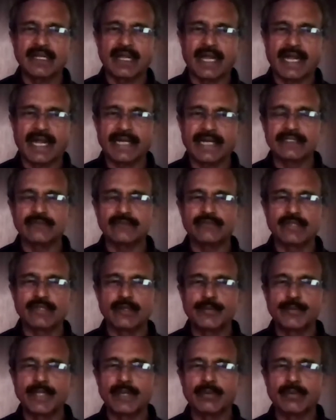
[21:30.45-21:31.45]
and we'll
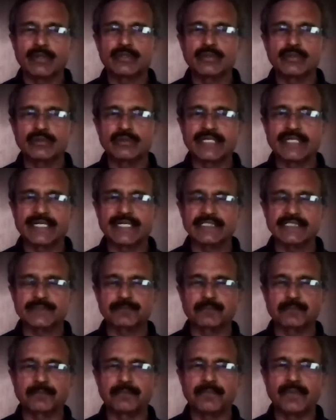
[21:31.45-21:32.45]
be able to get
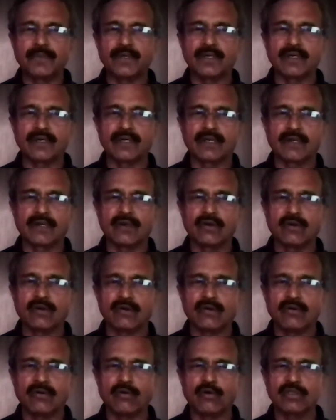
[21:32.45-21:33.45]
a
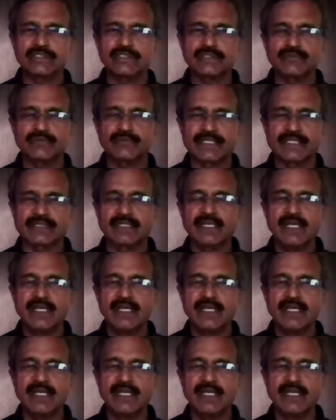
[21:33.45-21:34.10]
hose with